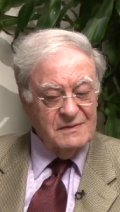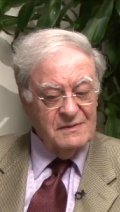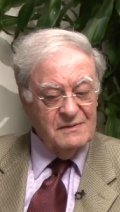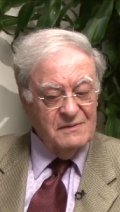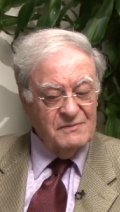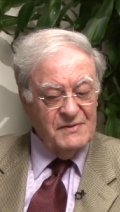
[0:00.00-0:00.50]

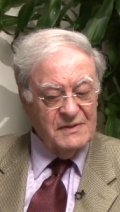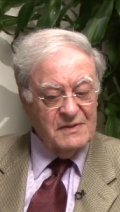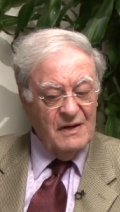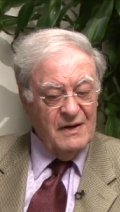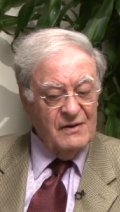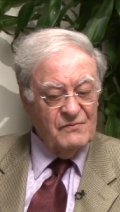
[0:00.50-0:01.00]
You
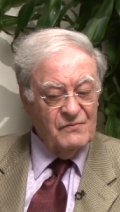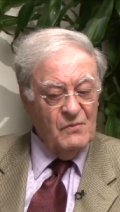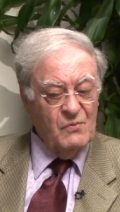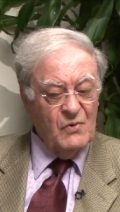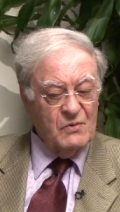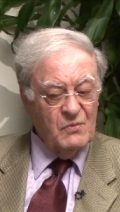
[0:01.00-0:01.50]
retired for
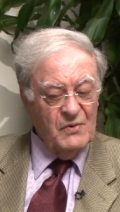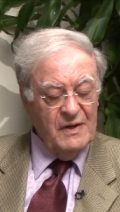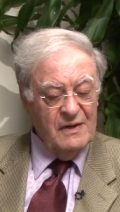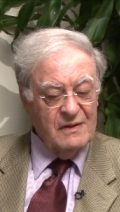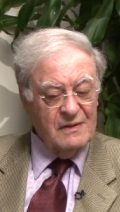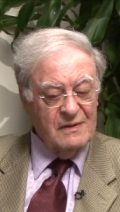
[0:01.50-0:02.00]
one
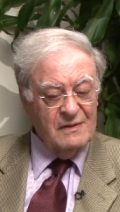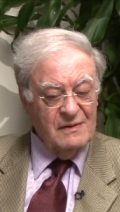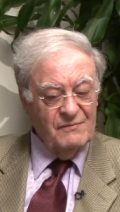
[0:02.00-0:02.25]
week and